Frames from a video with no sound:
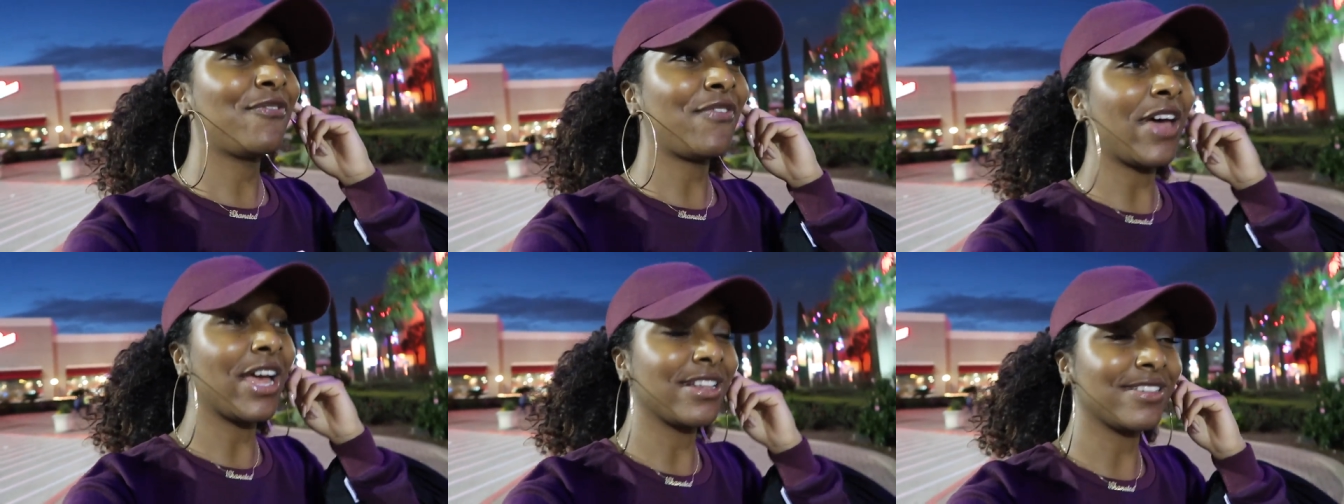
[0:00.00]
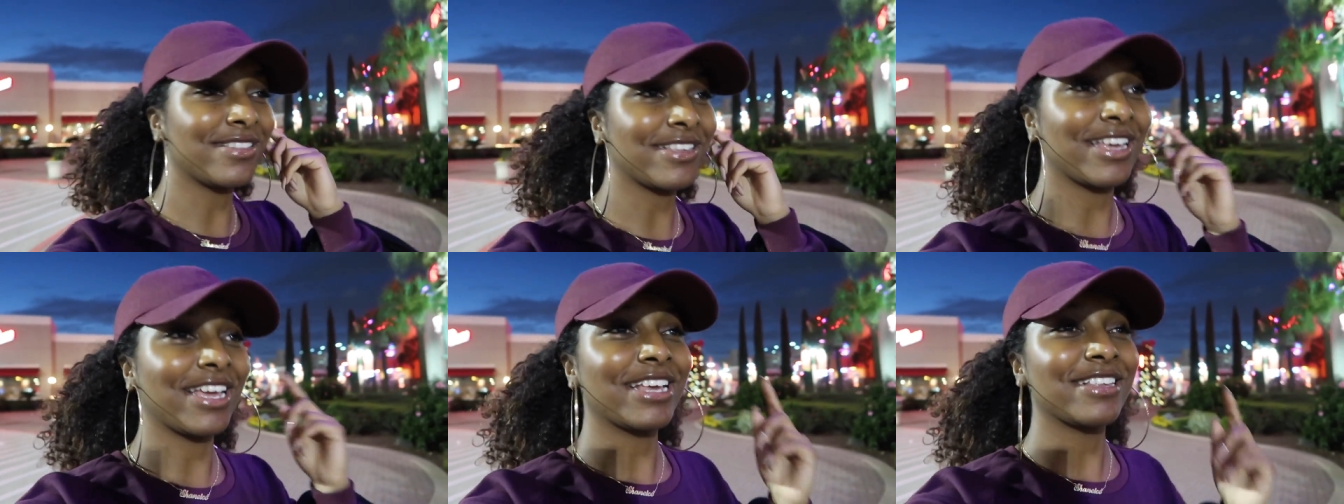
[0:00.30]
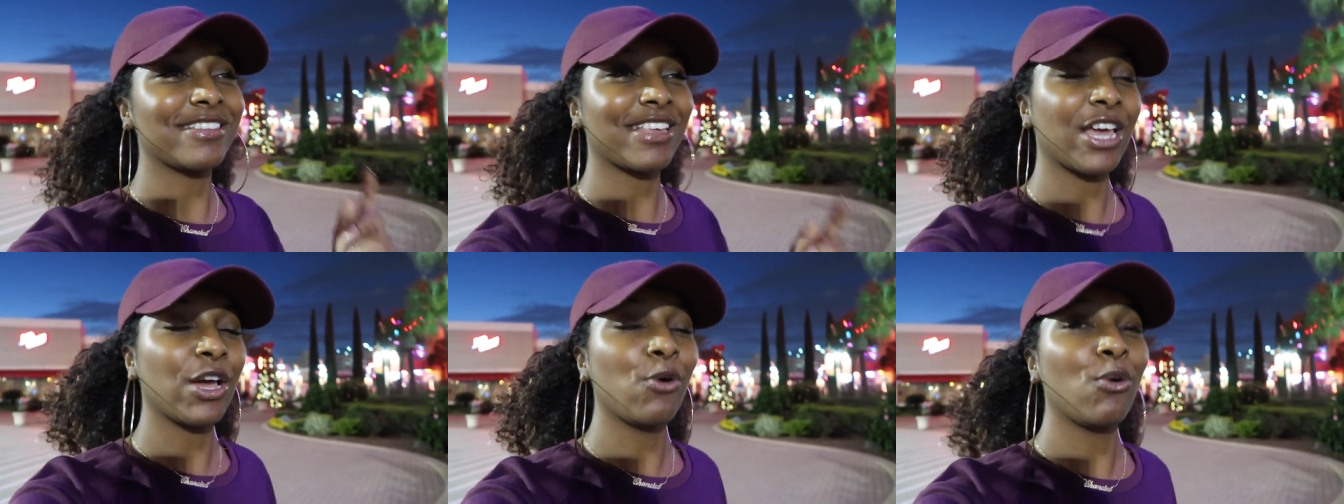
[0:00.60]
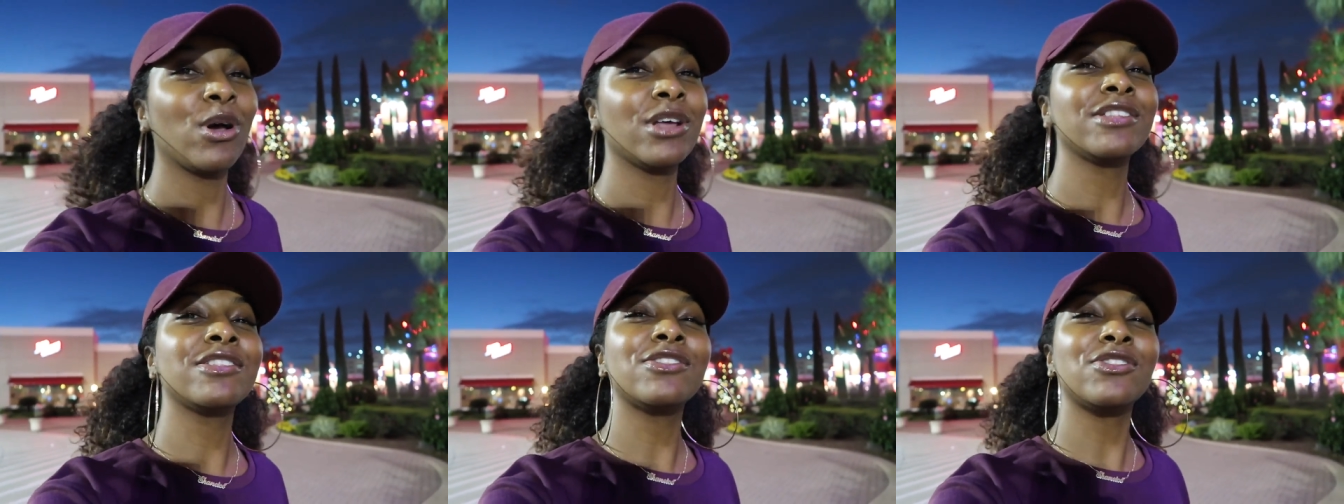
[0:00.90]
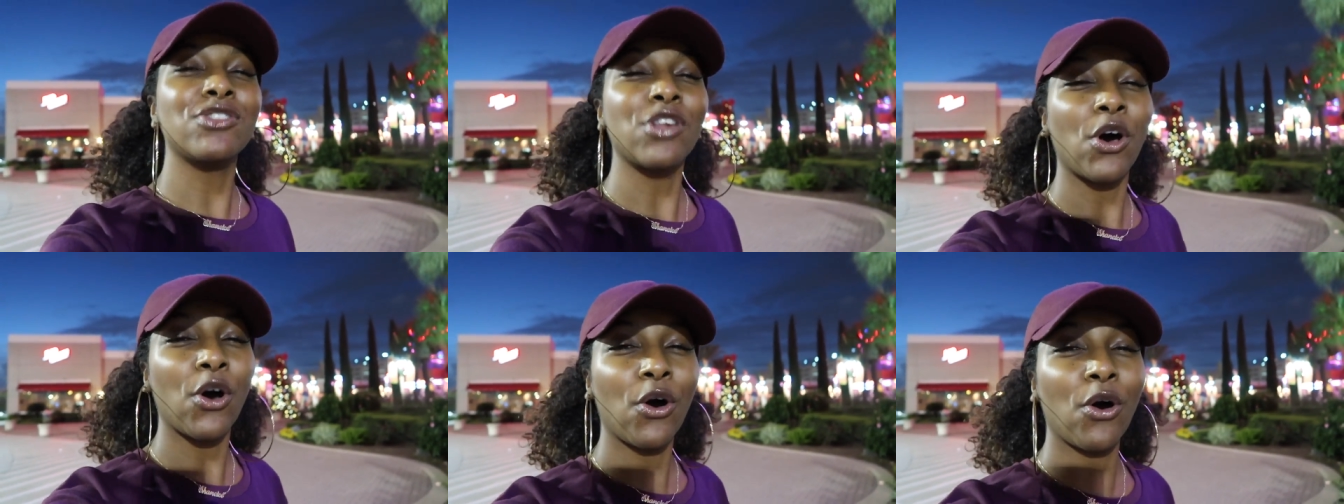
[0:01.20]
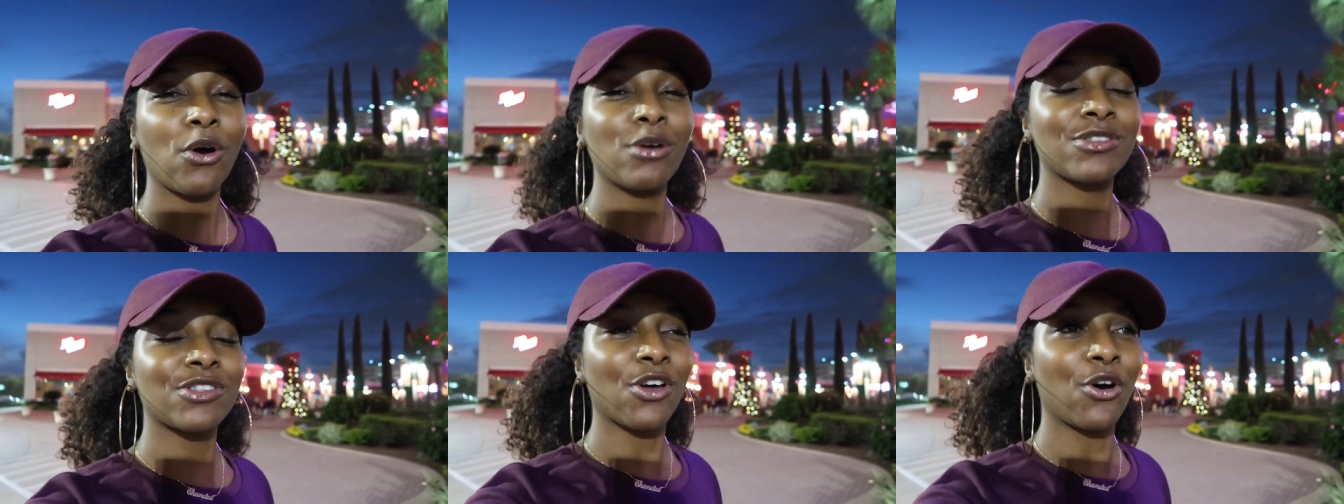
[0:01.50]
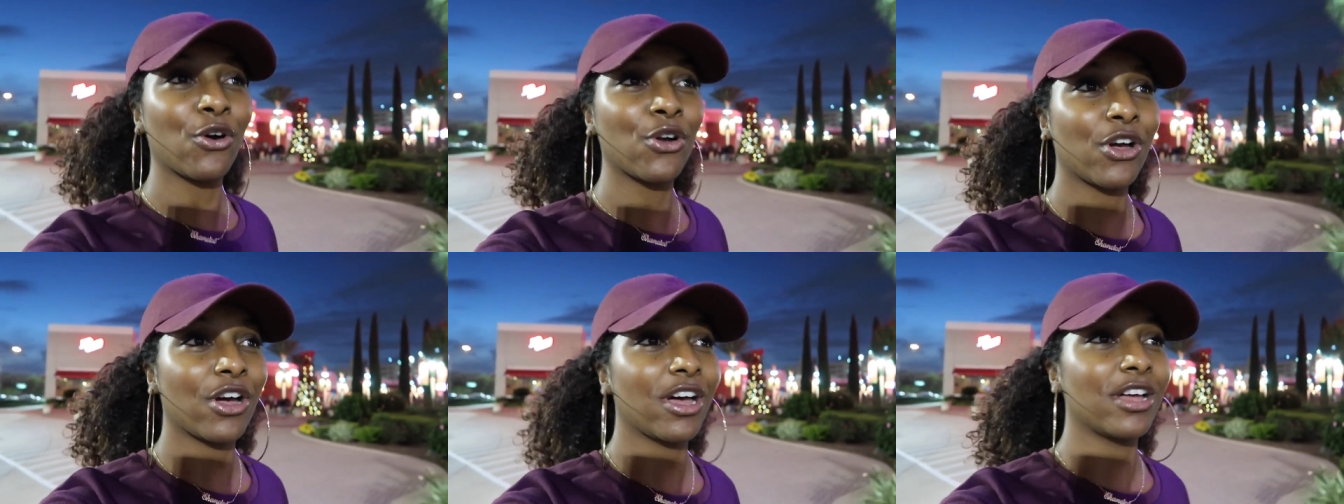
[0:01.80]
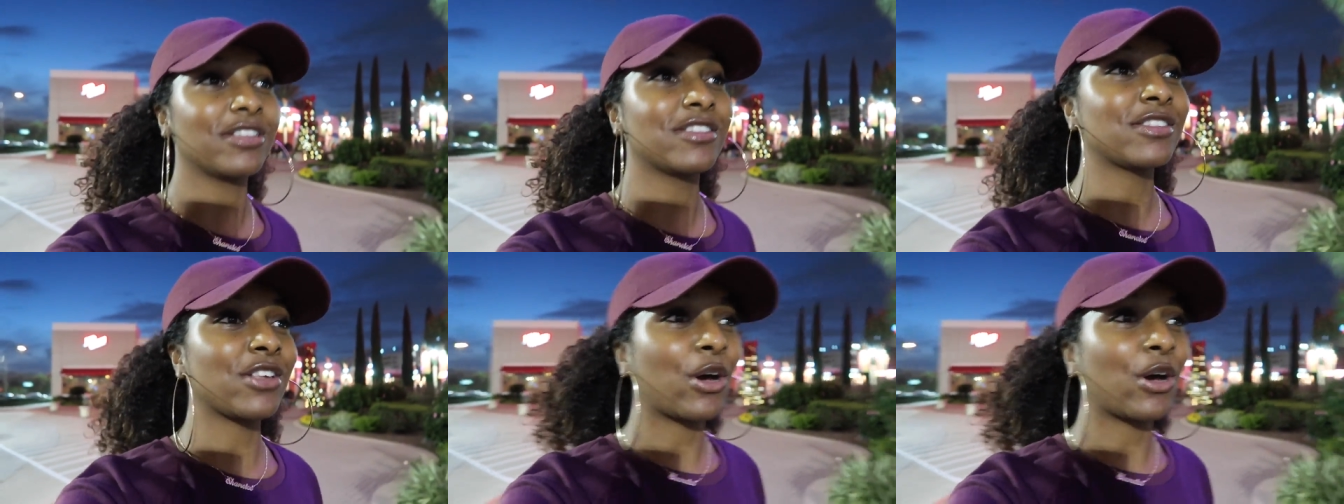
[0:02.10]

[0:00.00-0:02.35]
Fences. It was so good.